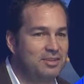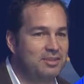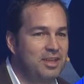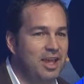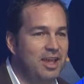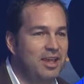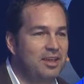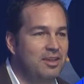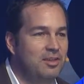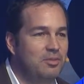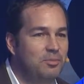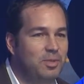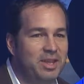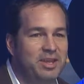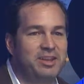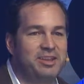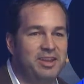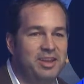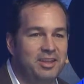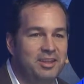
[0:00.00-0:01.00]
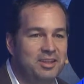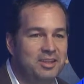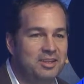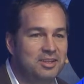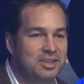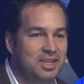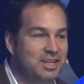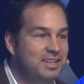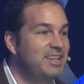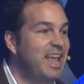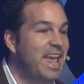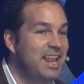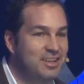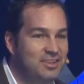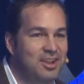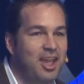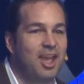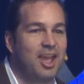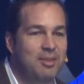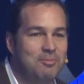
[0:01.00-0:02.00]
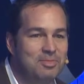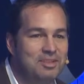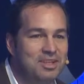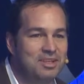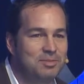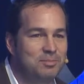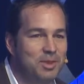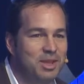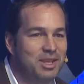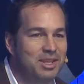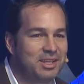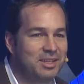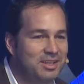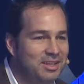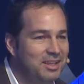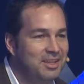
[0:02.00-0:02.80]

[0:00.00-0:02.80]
Beijing is like 10 times as big.